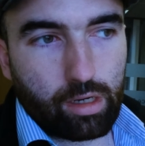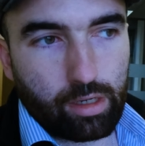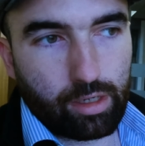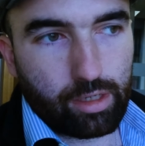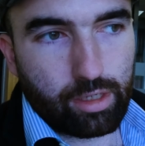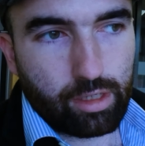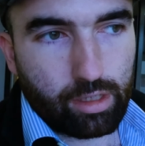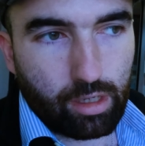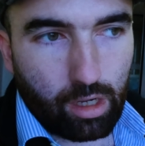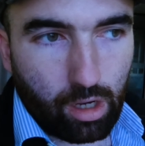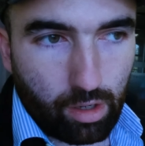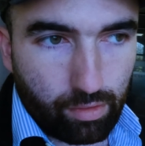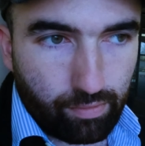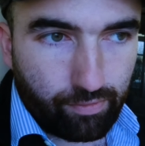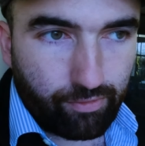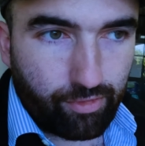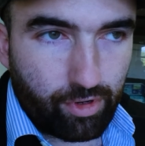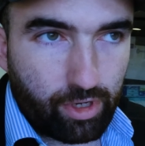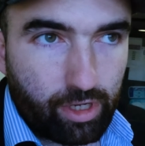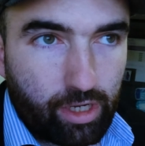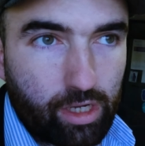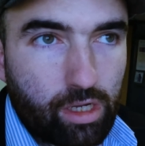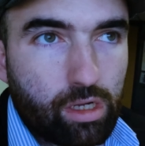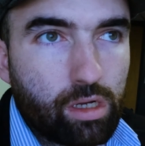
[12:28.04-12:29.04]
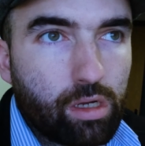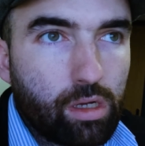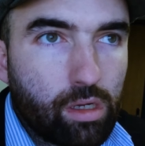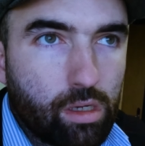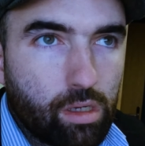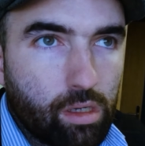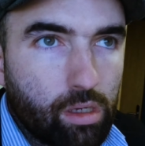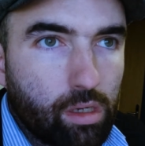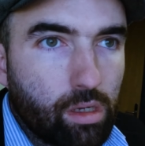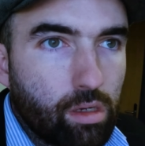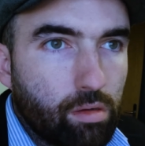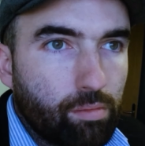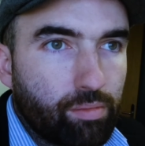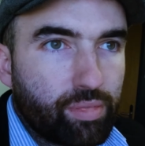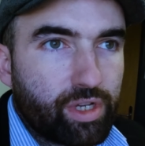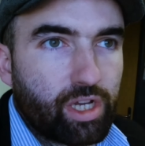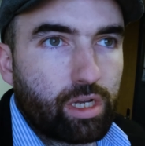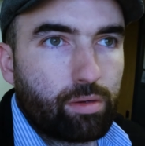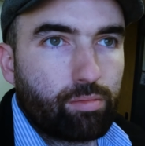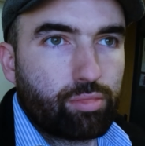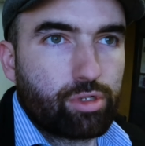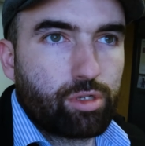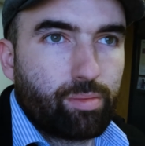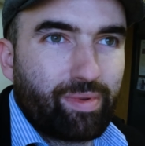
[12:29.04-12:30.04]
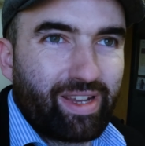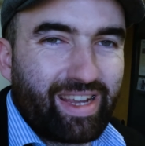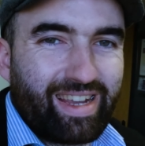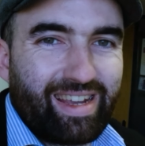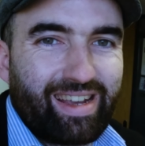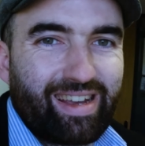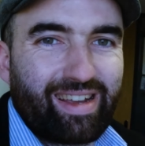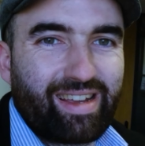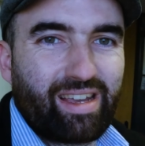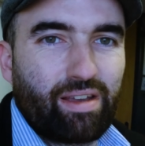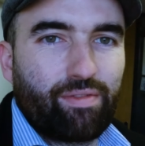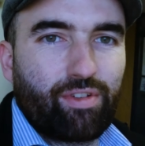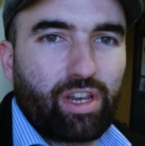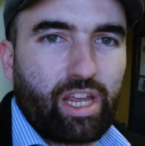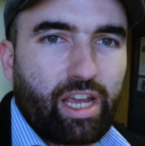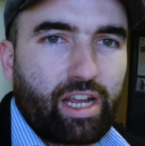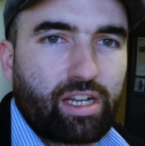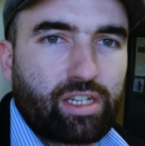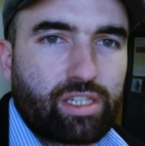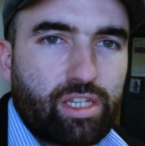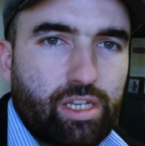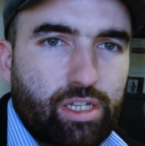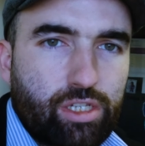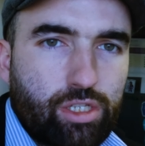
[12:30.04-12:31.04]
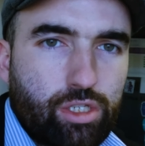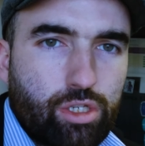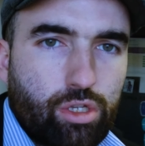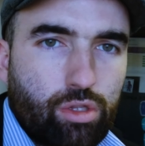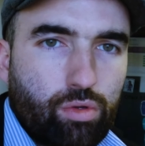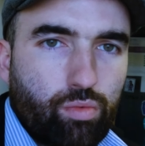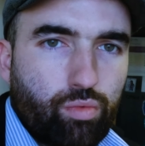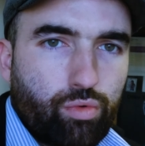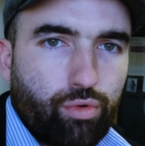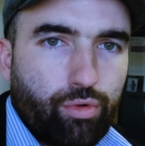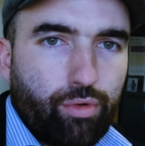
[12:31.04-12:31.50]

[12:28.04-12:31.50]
going to hopefully be able to be given access to the